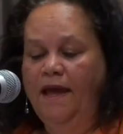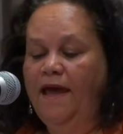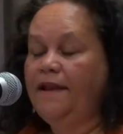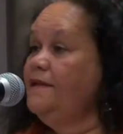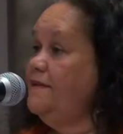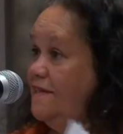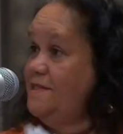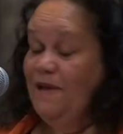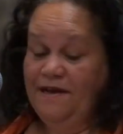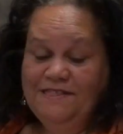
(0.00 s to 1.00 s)
And that's
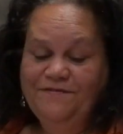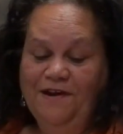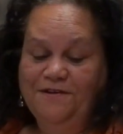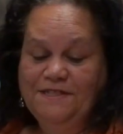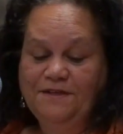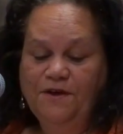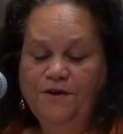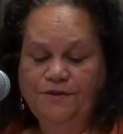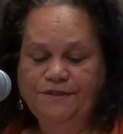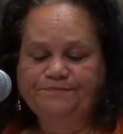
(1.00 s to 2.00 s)
about as far as it
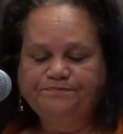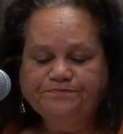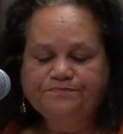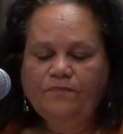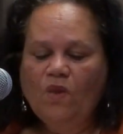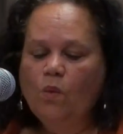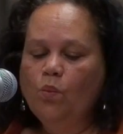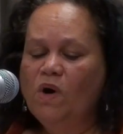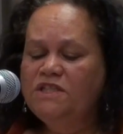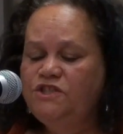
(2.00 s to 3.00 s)
goes.
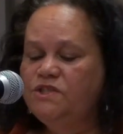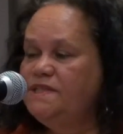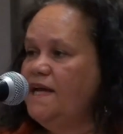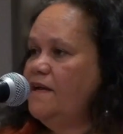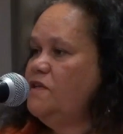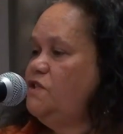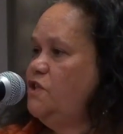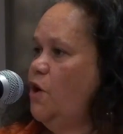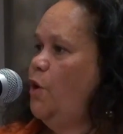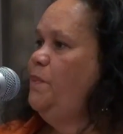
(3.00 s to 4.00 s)
Once you start
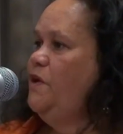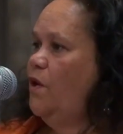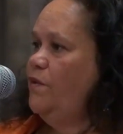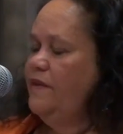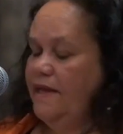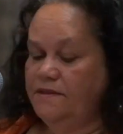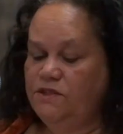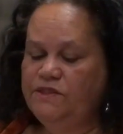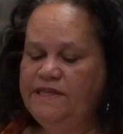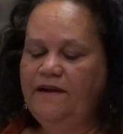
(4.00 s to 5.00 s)
to go beyond that,
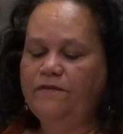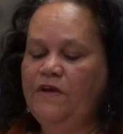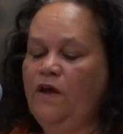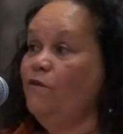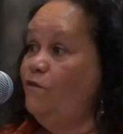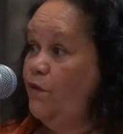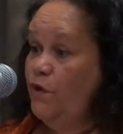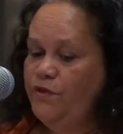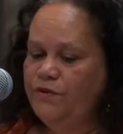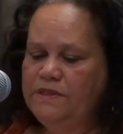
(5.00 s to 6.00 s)
to delve
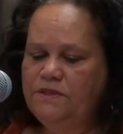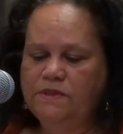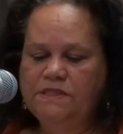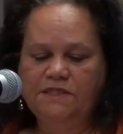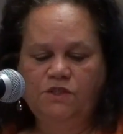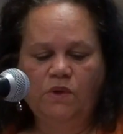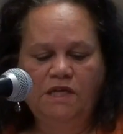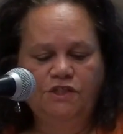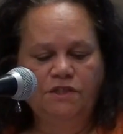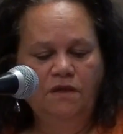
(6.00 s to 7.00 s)
further into a
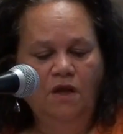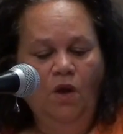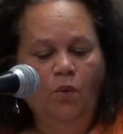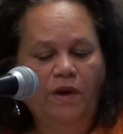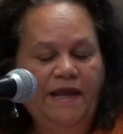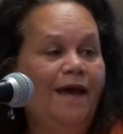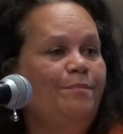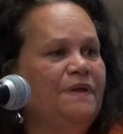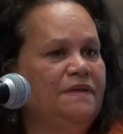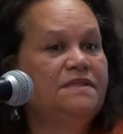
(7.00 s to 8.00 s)
situation, what
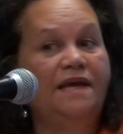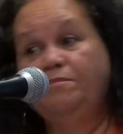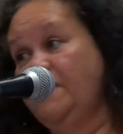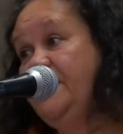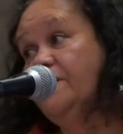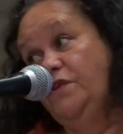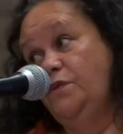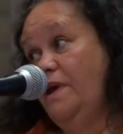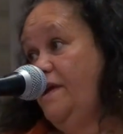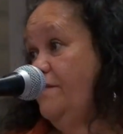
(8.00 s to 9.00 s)
happens, and many of
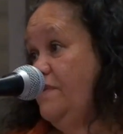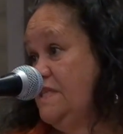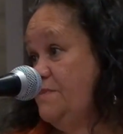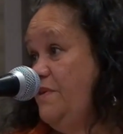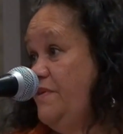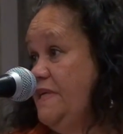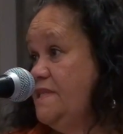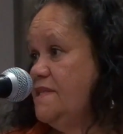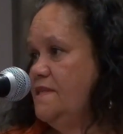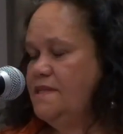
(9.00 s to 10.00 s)
you may have
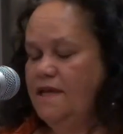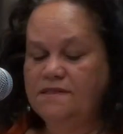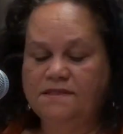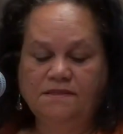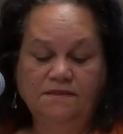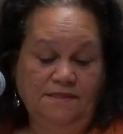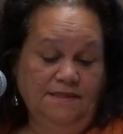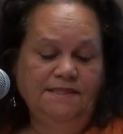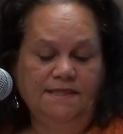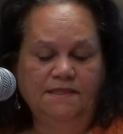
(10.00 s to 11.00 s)
experienced this as
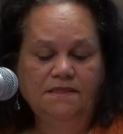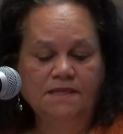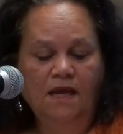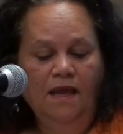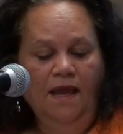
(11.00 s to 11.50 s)
solicitors,